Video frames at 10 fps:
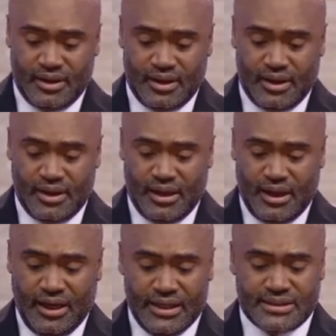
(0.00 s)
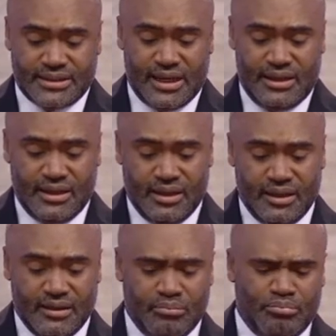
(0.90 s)
And he said,
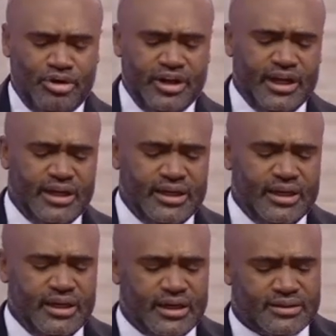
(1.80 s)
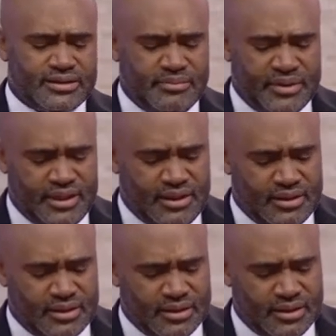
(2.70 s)
Bring it near to me,
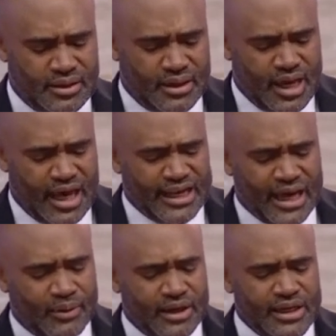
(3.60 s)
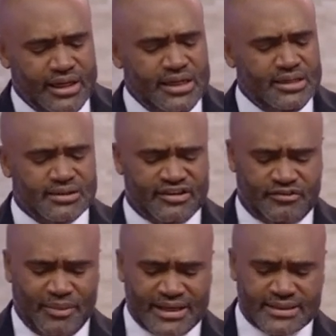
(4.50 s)
and I will eat of my
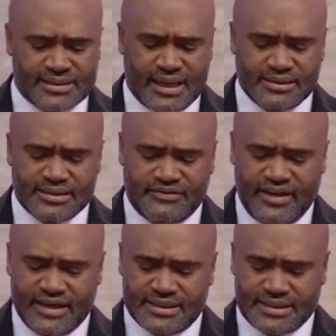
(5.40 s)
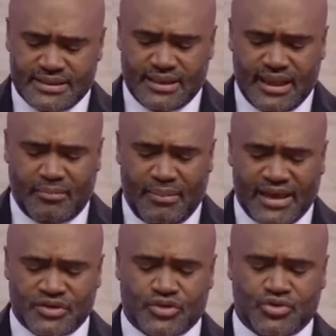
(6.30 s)
son's venison that my
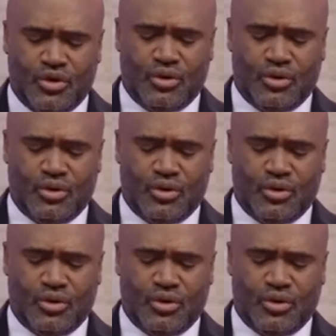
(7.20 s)
soul